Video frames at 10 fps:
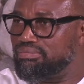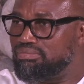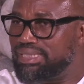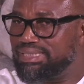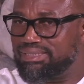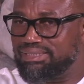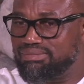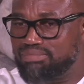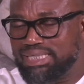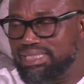but
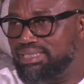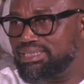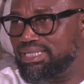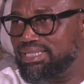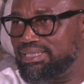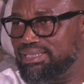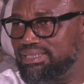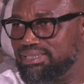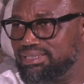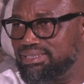my nature
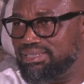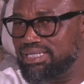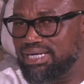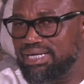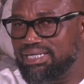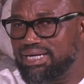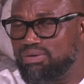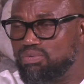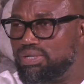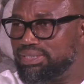is I
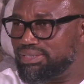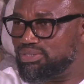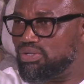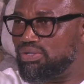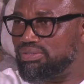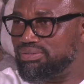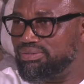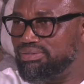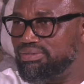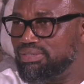walk the talk.
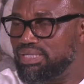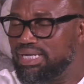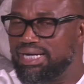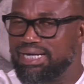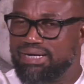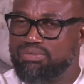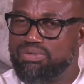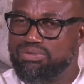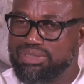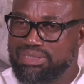Yeah. I
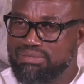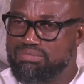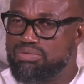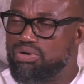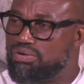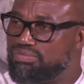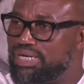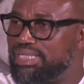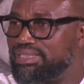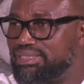want to see more of
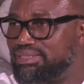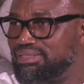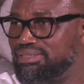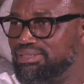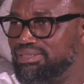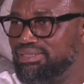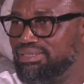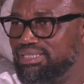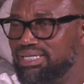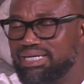action.
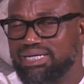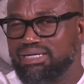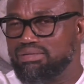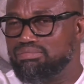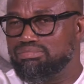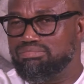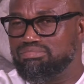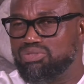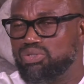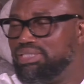
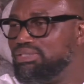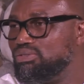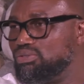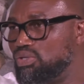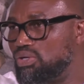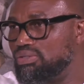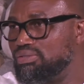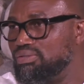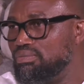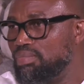No need to talk.